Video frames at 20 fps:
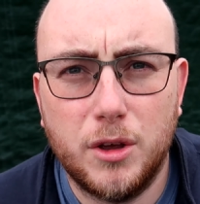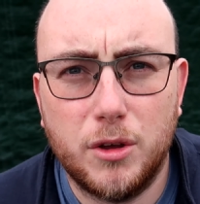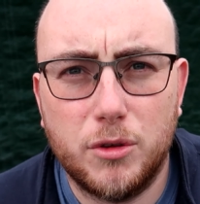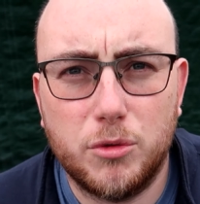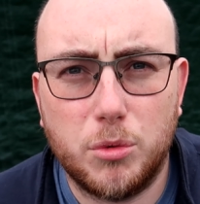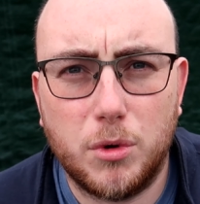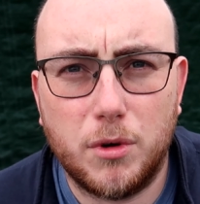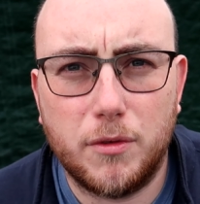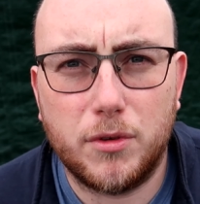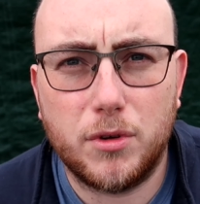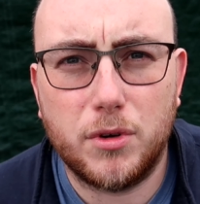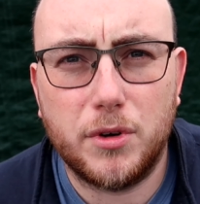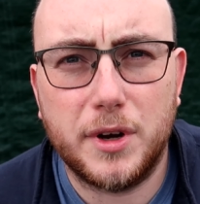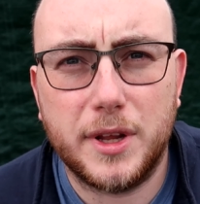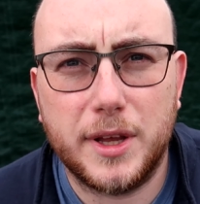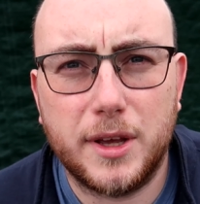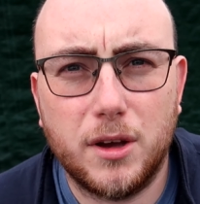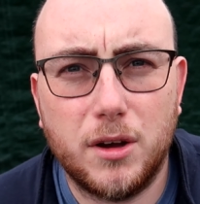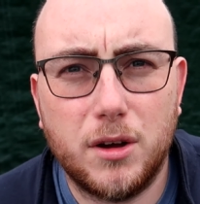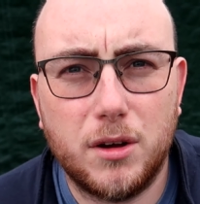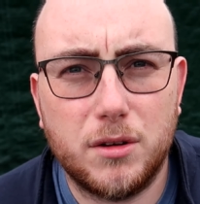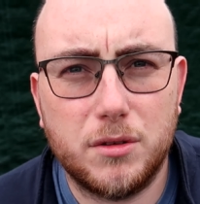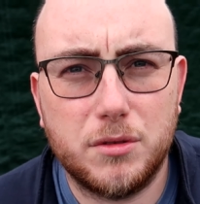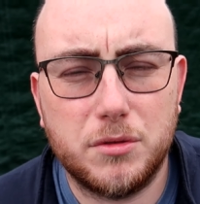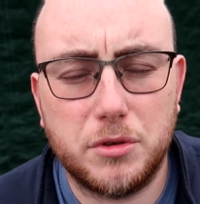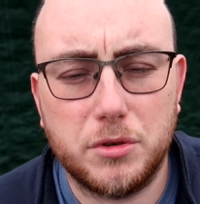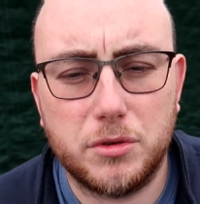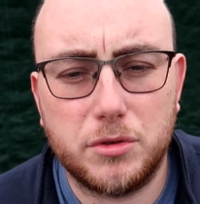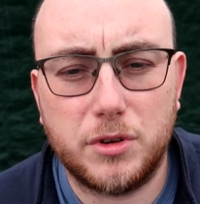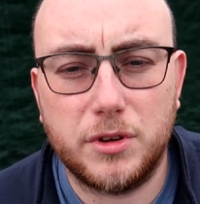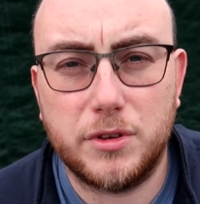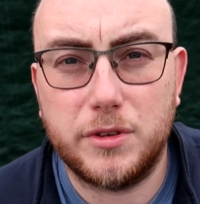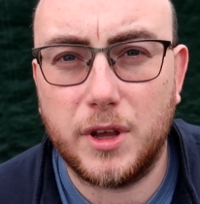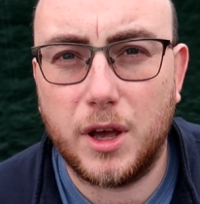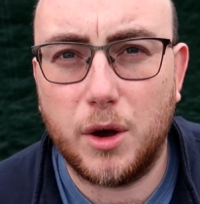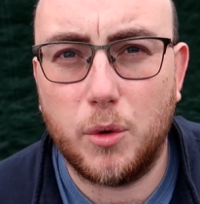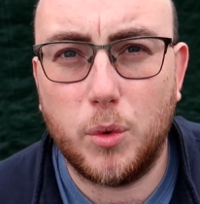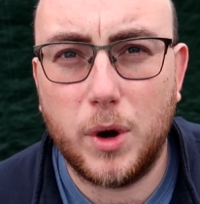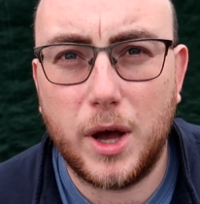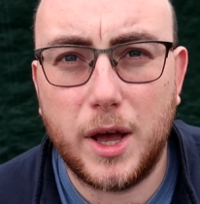It's what I've already got, just a set
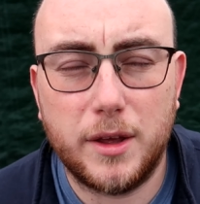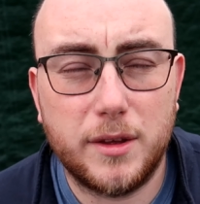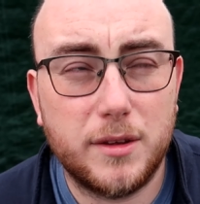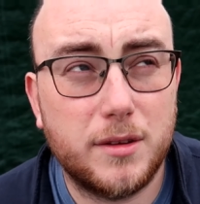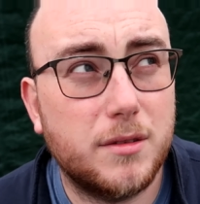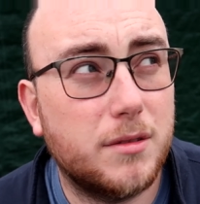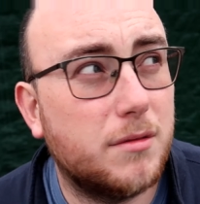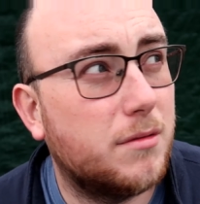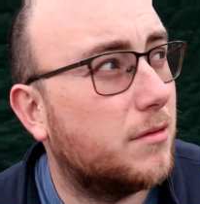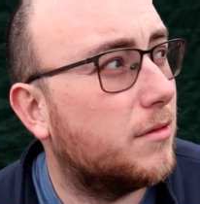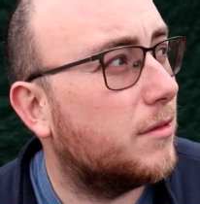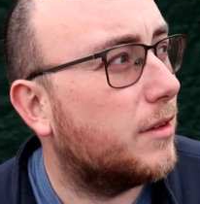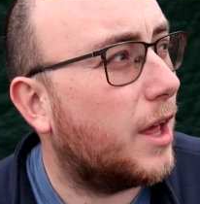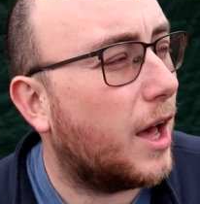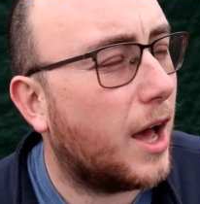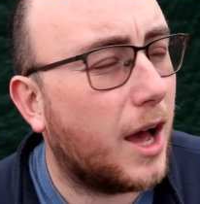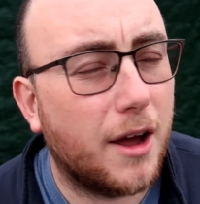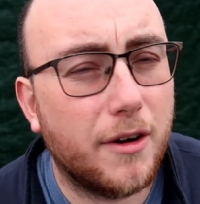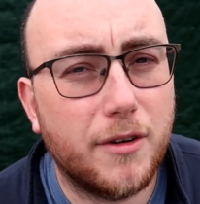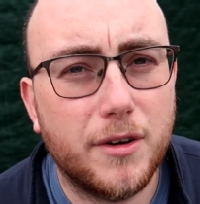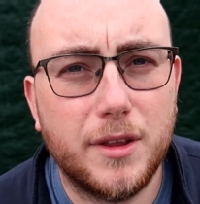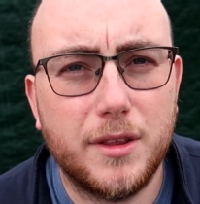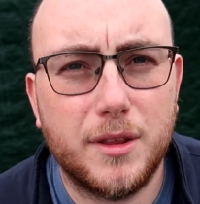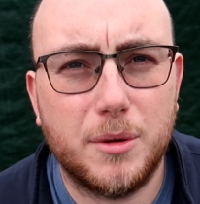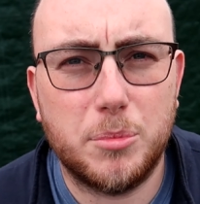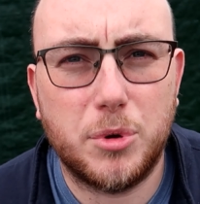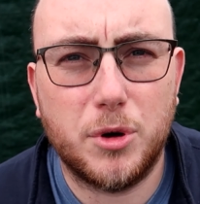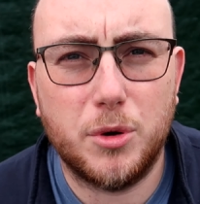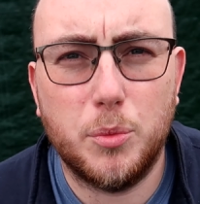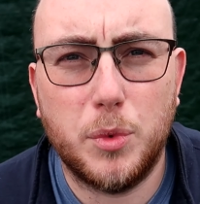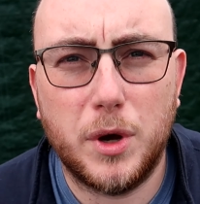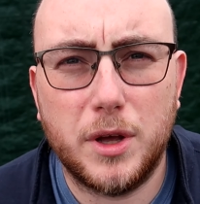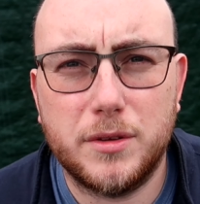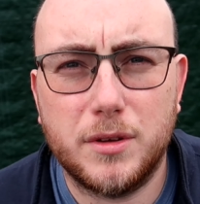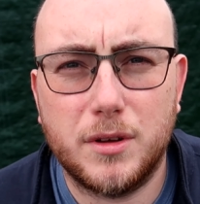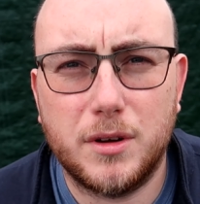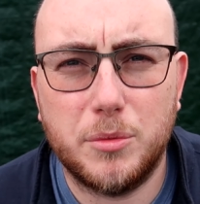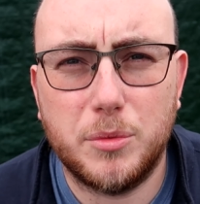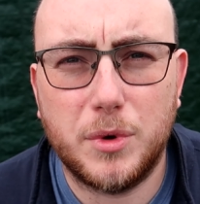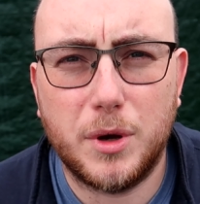of wets. The irony that I'm putting wets
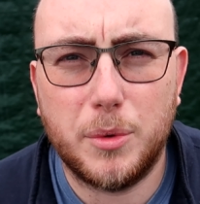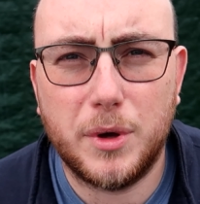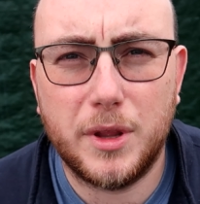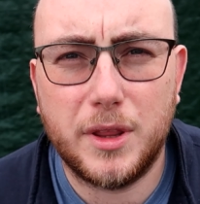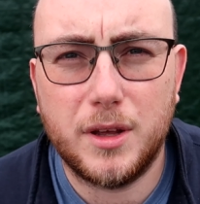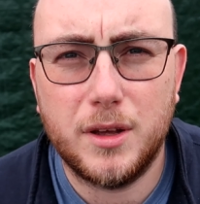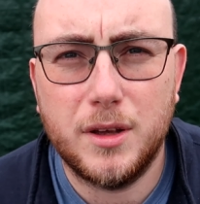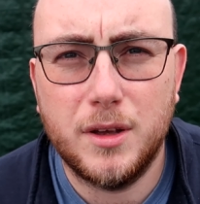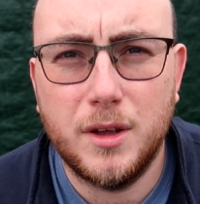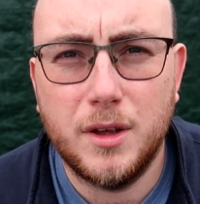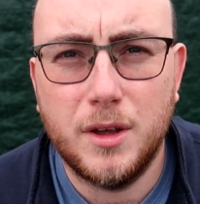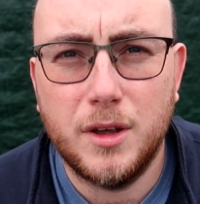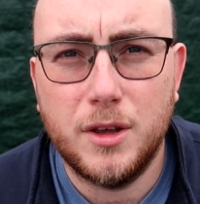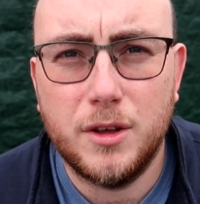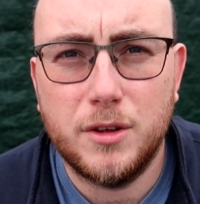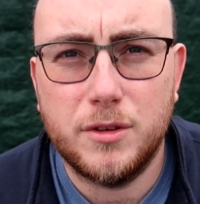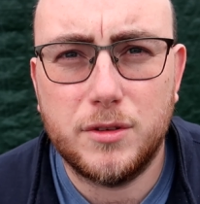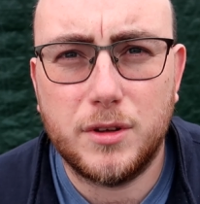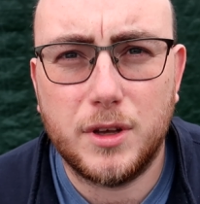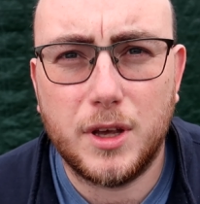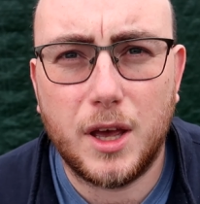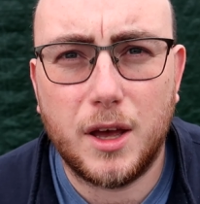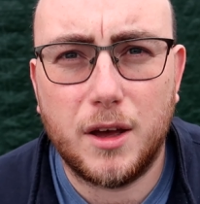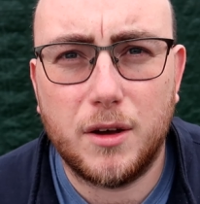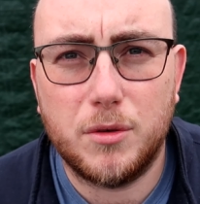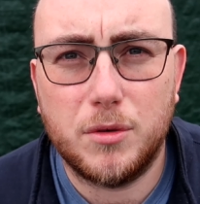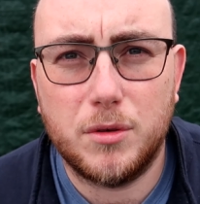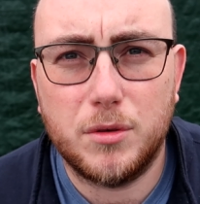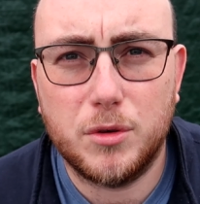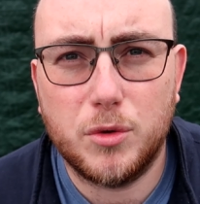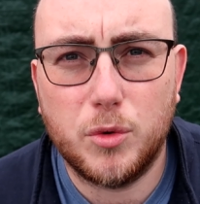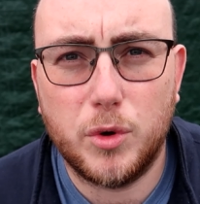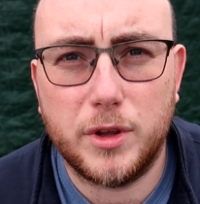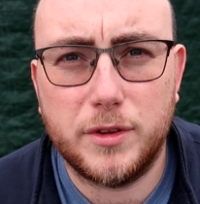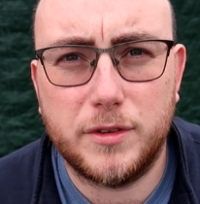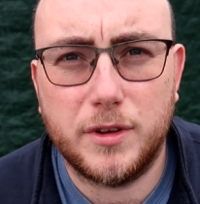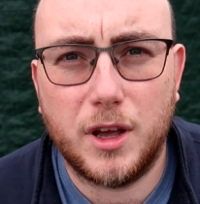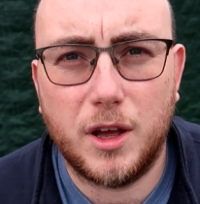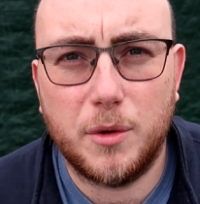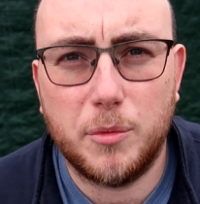on in wet weather. So yeah,
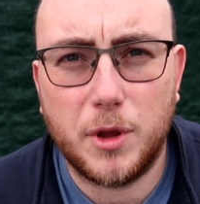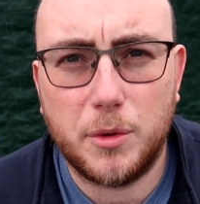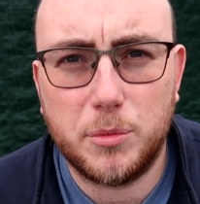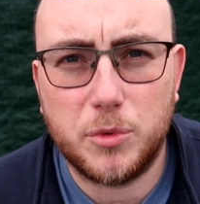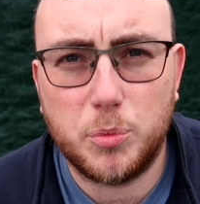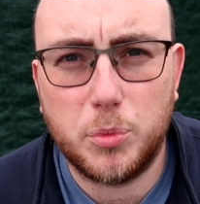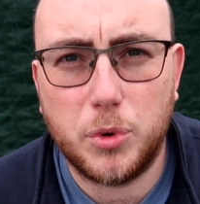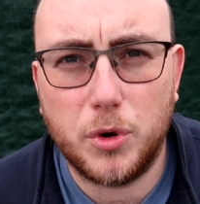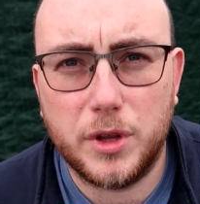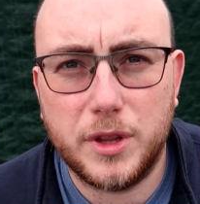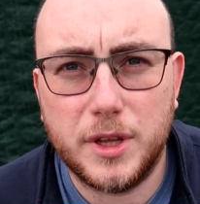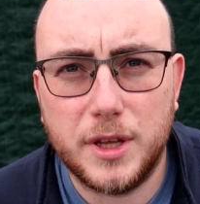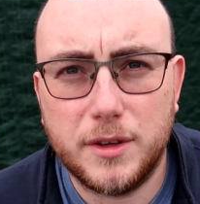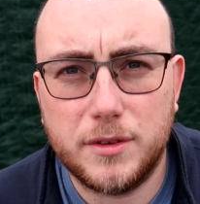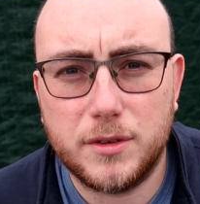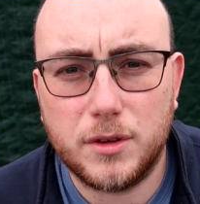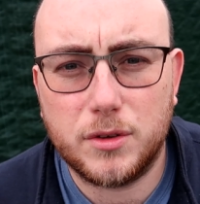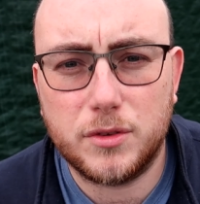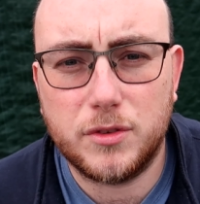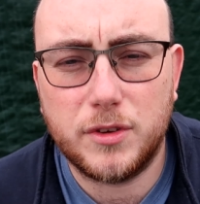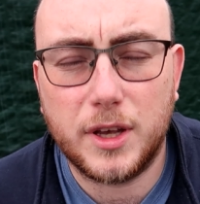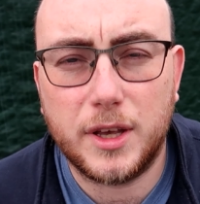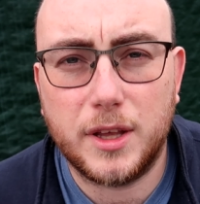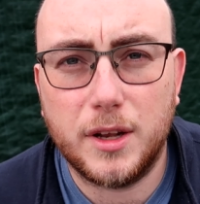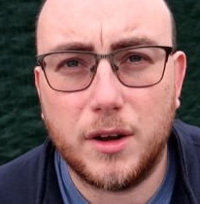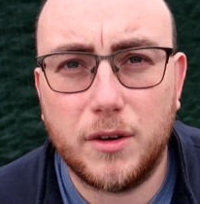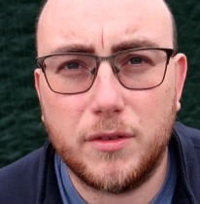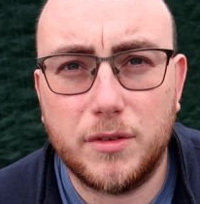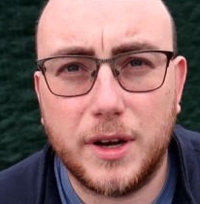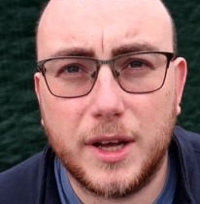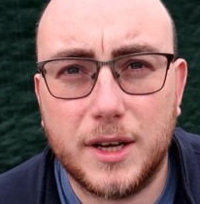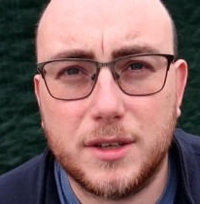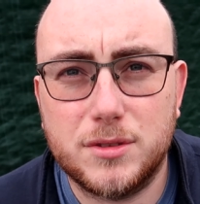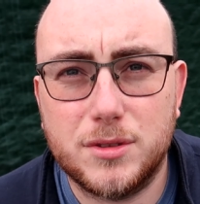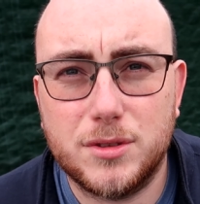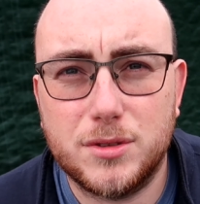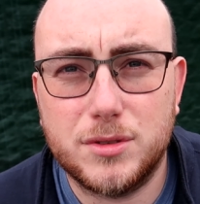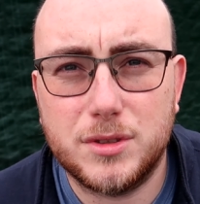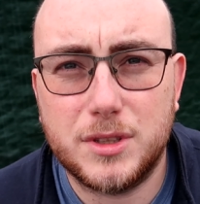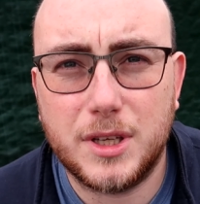quick time lapse of putting these on, taking it off an
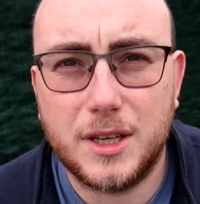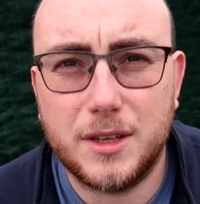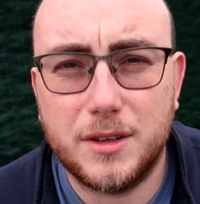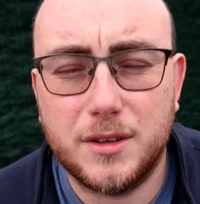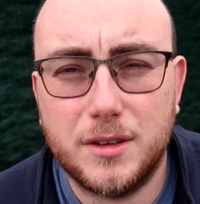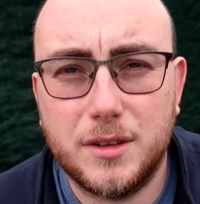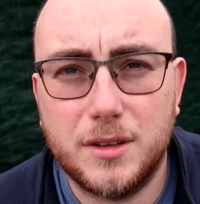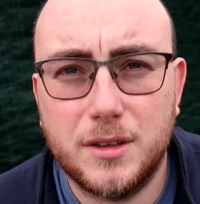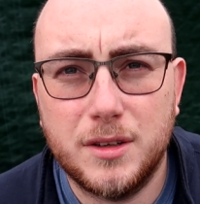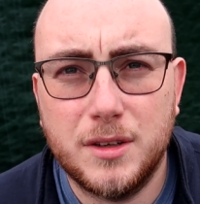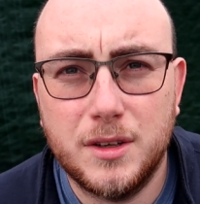axle stand,